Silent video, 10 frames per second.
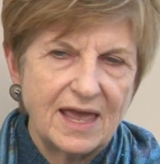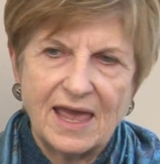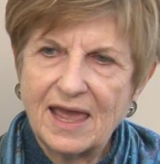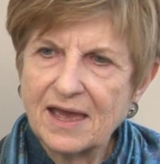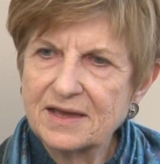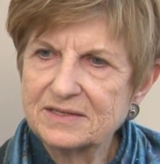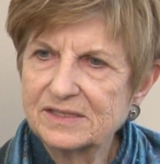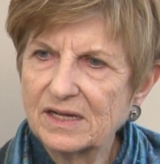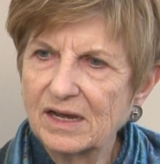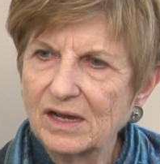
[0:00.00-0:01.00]

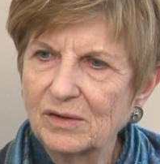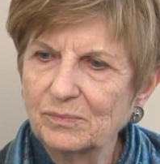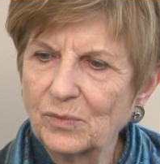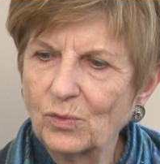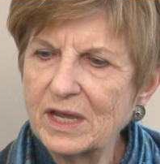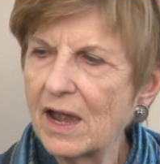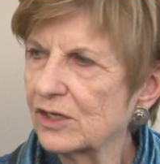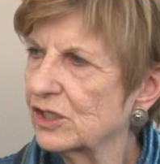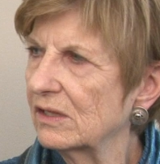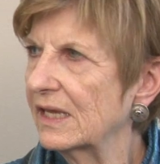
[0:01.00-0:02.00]
And we
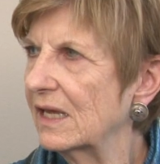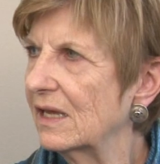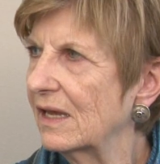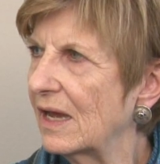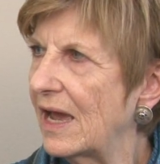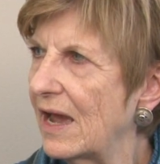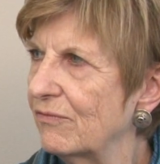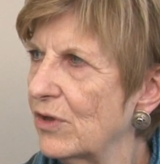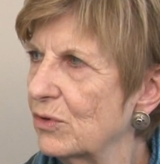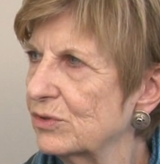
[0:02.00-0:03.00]
actually
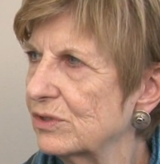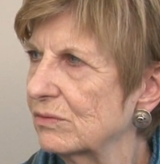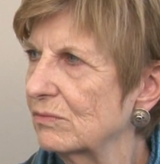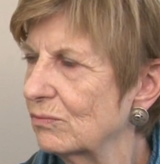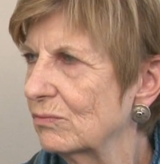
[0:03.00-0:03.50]
have those